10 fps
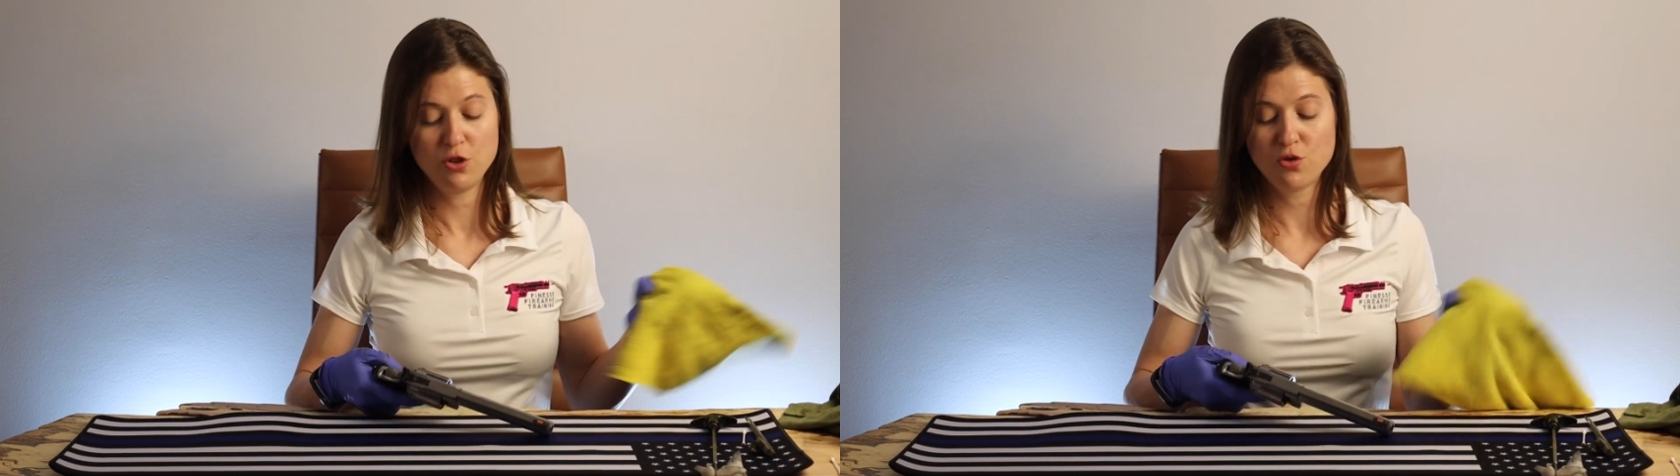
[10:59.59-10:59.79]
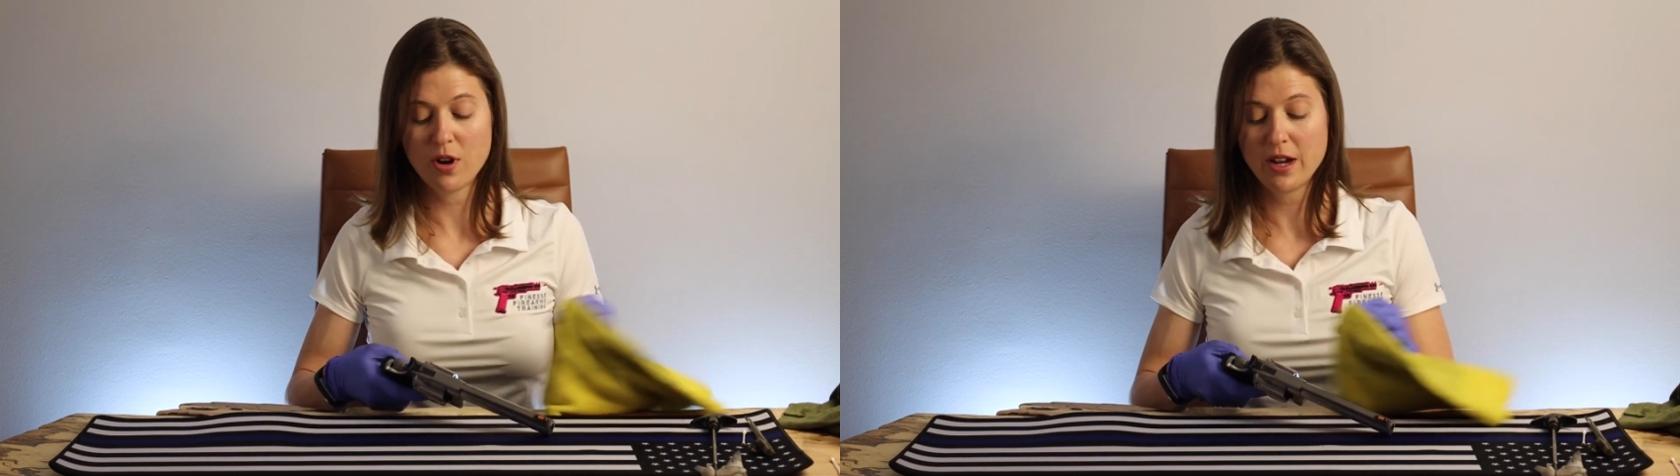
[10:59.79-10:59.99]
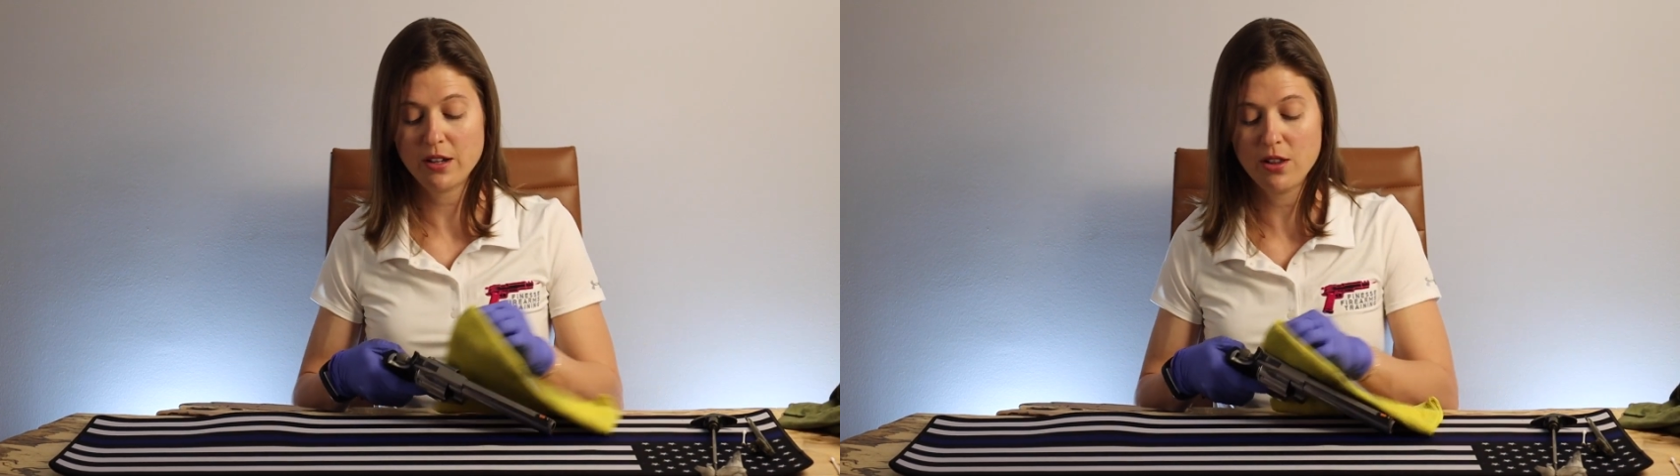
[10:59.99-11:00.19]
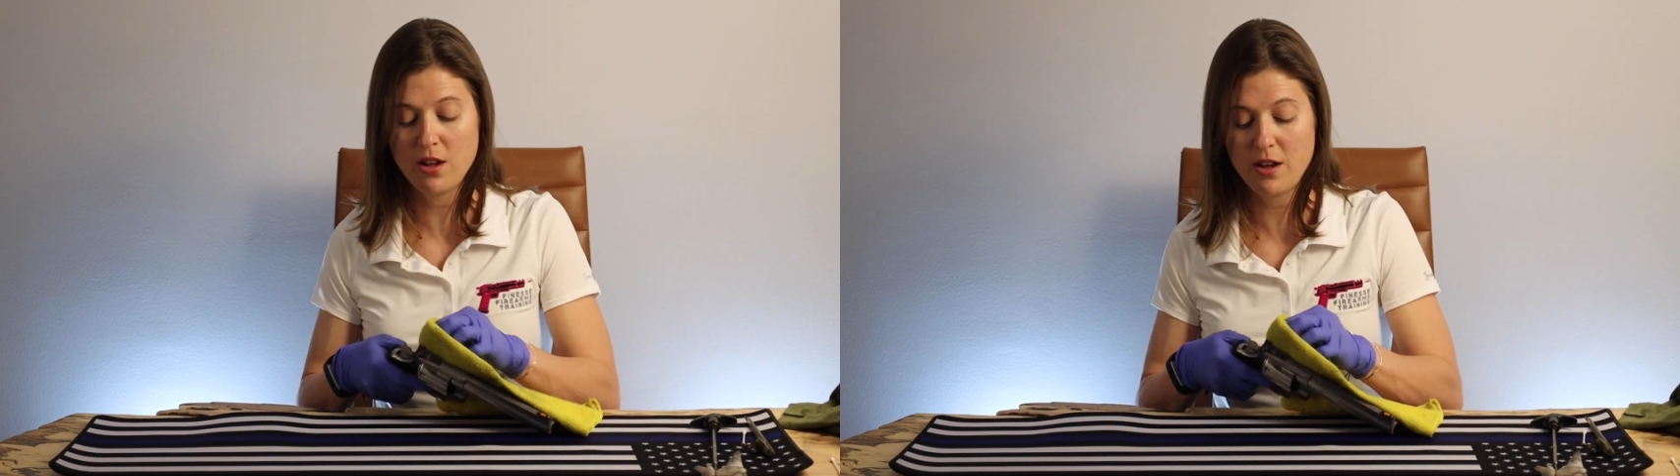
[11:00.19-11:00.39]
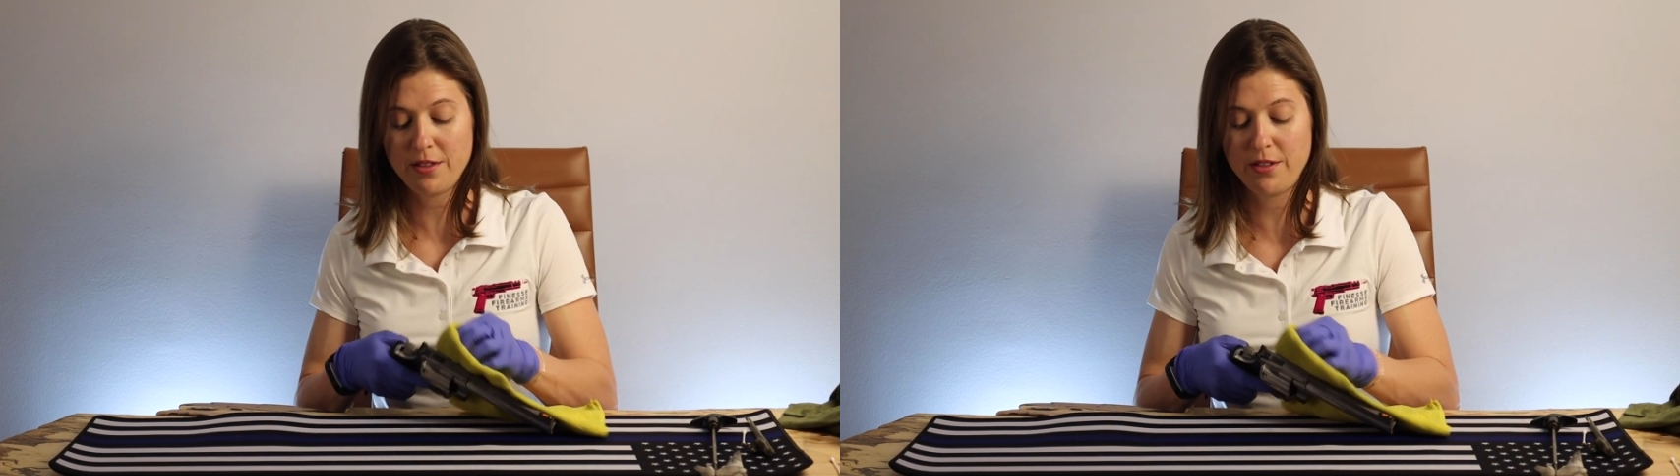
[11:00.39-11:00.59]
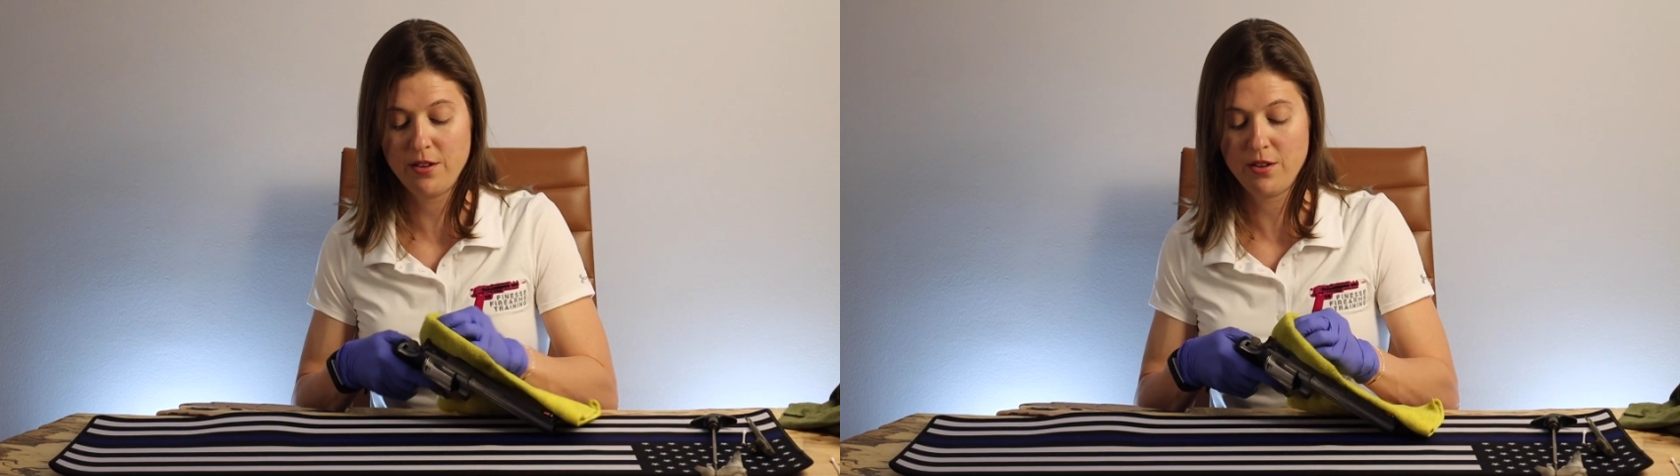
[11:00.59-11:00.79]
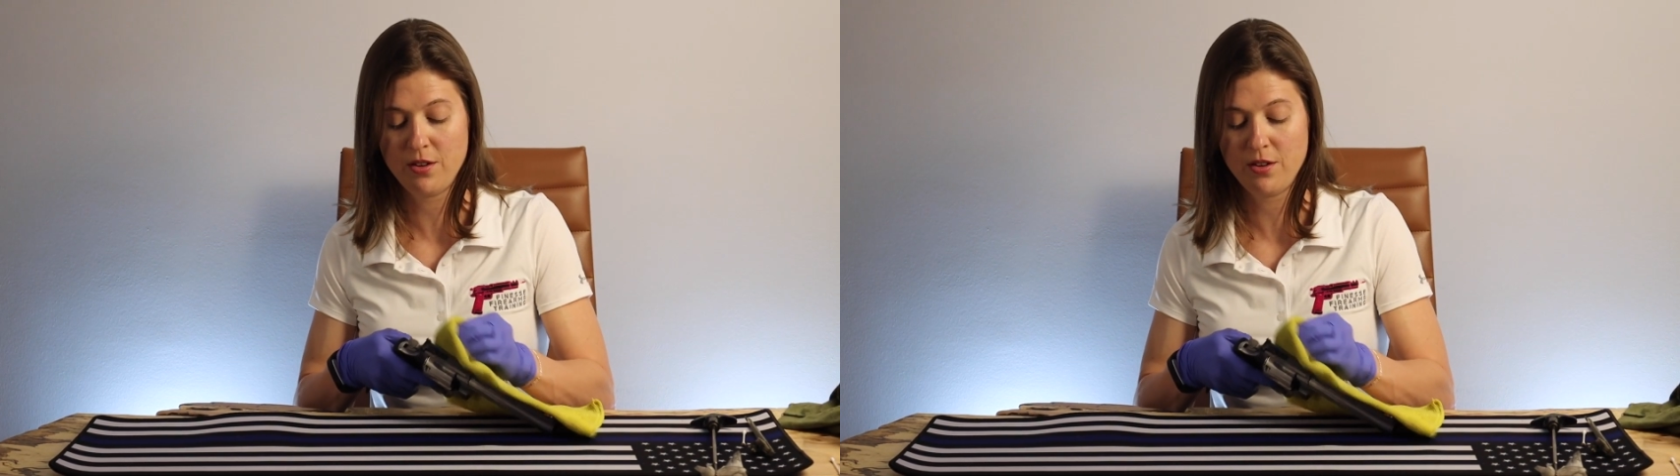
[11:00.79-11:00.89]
dry cloth.